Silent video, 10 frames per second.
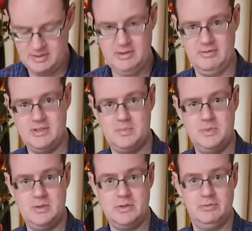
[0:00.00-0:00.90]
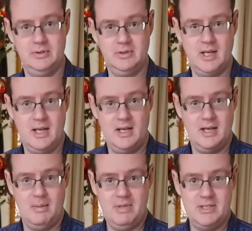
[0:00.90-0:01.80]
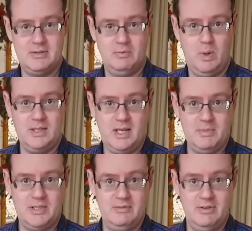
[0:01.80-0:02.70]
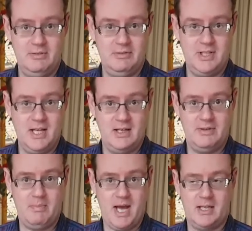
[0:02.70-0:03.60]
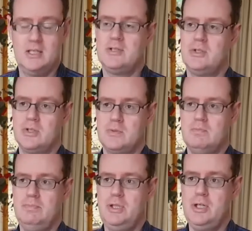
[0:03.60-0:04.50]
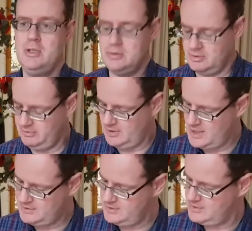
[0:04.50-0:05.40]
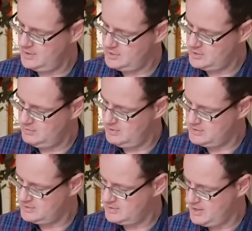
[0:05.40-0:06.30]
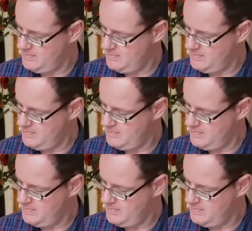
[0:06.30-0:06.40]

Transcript: I think this beautiful piece of white ebony veneer at the back is just beautiful, as is this